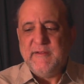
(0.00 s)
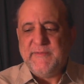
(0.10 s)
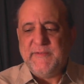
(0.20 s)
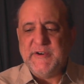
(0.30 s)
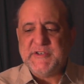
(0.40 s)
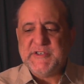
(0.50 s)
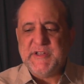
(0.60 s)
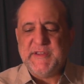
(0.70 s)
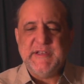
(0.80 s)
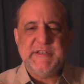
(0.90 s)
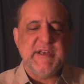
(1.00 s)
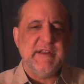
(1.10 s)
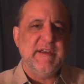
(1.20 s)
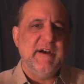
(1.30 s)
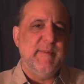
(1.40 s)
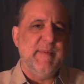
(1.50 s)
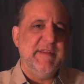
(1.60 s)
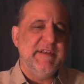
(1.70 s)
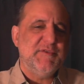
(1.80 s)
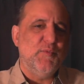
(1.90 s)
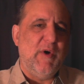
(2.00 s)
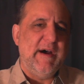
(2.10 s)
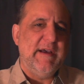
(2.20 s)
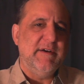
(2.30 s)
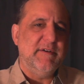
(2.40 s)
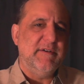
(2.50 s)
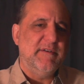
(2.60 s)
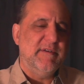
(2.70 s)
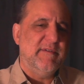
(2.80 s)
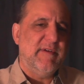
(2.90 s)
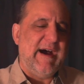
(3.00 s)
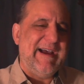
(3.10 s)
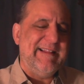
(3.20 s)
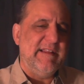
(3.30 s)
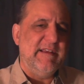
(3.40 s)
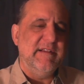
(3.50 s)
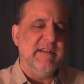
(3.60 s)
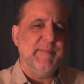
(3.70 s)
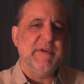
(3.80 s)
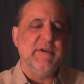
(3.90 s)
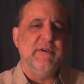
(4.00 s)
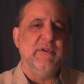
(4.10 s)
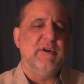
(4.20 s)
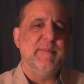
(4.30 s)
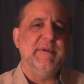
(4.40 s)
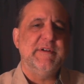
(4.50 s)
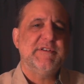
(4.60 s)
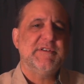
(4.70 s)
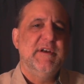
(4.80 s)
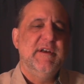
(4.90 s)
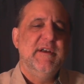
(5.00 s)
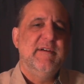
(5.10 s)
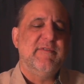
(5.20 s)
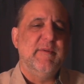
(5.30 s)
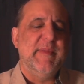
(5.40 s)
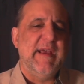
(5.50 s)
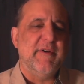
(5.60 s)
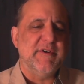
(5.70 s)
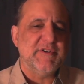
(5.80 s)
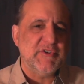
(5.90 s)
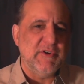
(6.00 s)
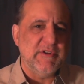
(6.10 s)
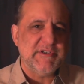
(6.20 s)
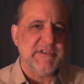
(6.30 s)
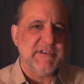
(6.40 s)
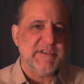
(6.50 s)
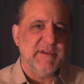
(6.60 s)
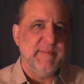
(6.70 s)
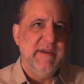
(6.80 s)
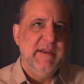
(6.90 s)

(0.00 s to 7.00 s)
First, the things that come on these wild, highly elliptical orbits from the outer solar system,